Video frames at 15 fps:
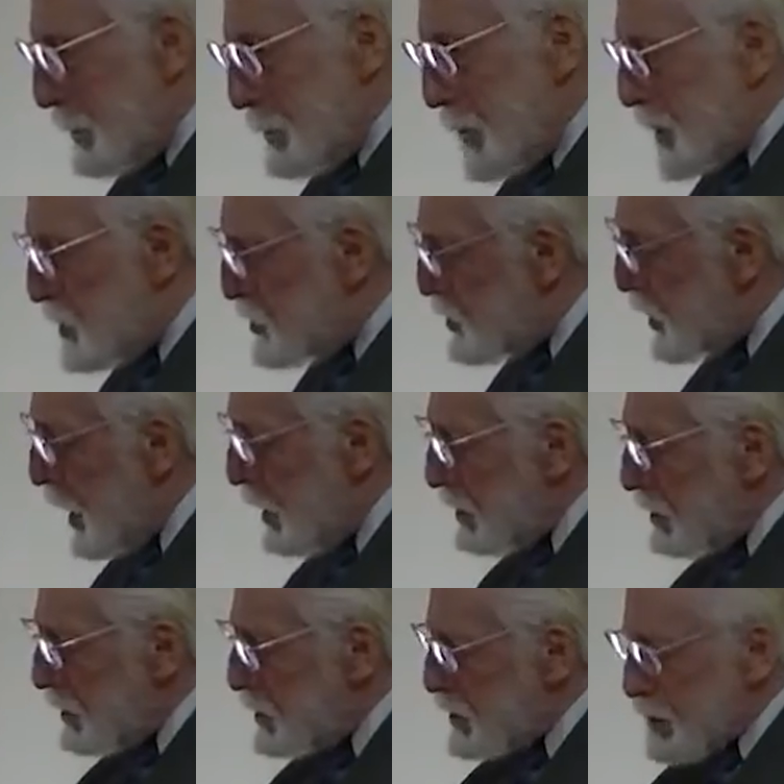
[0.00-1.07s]
but just
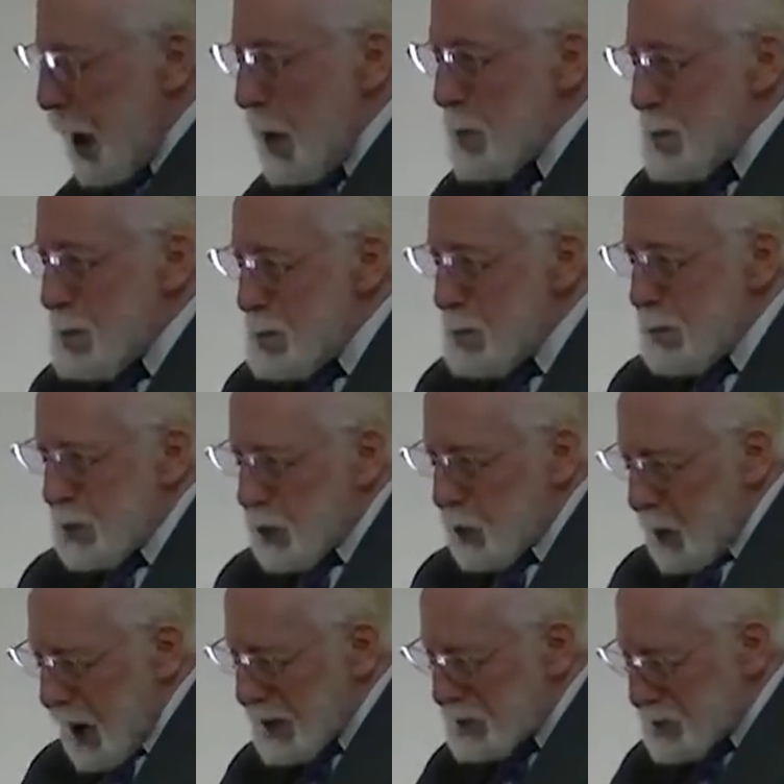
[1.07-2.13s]
some
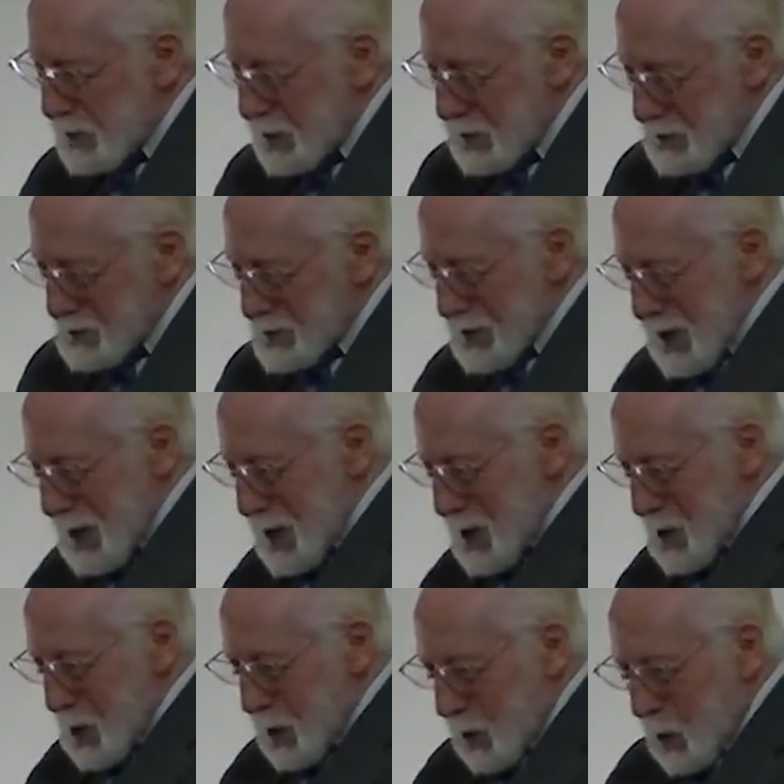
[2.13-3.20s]
precious
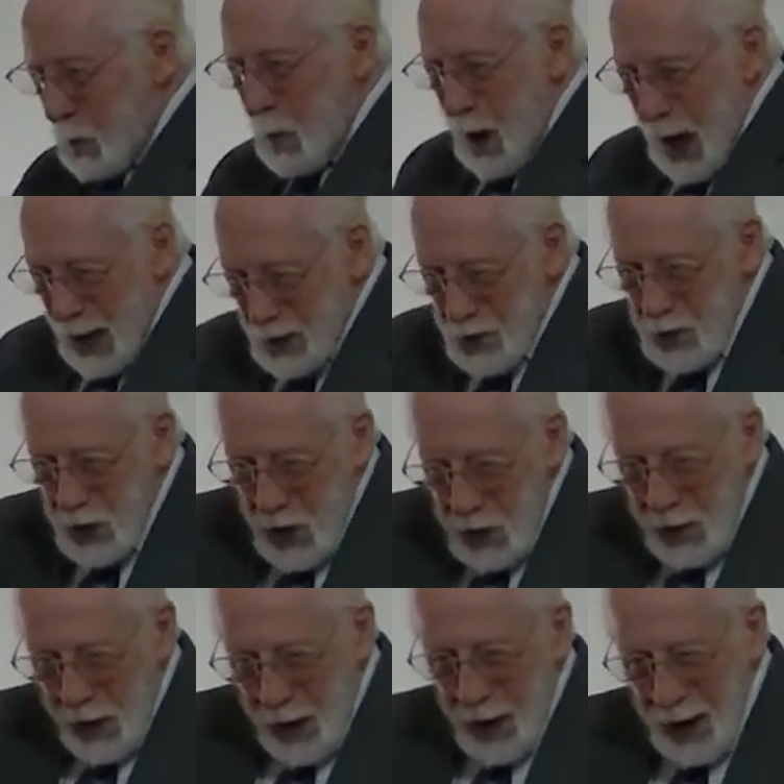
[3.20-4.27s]
quality
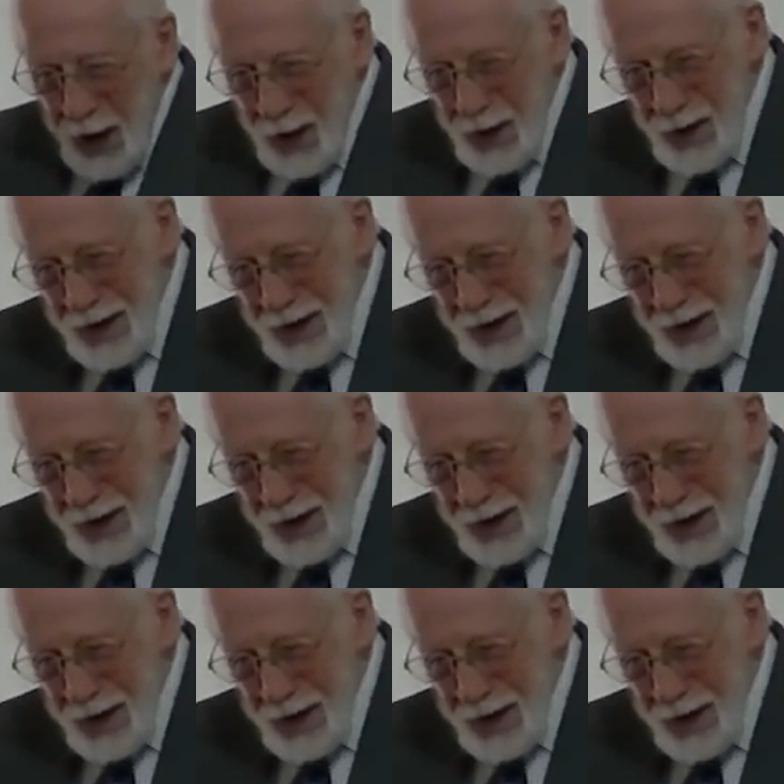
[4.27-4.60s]
there.